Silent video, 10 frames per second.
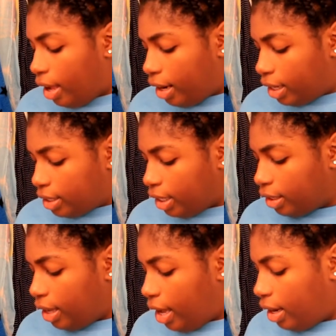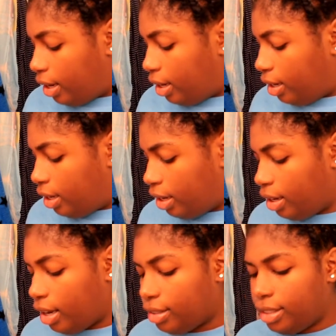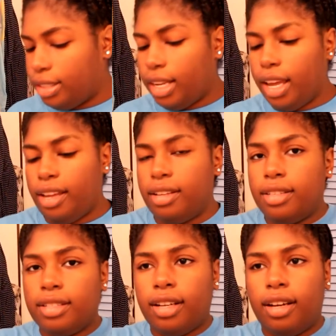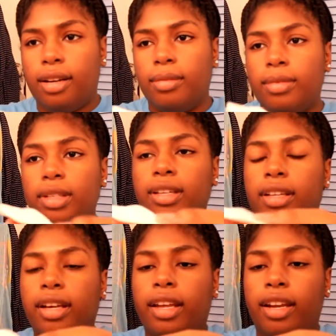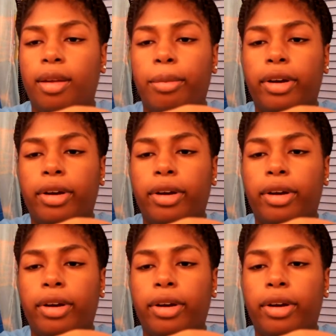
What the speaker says: and I take that and then I just take some and then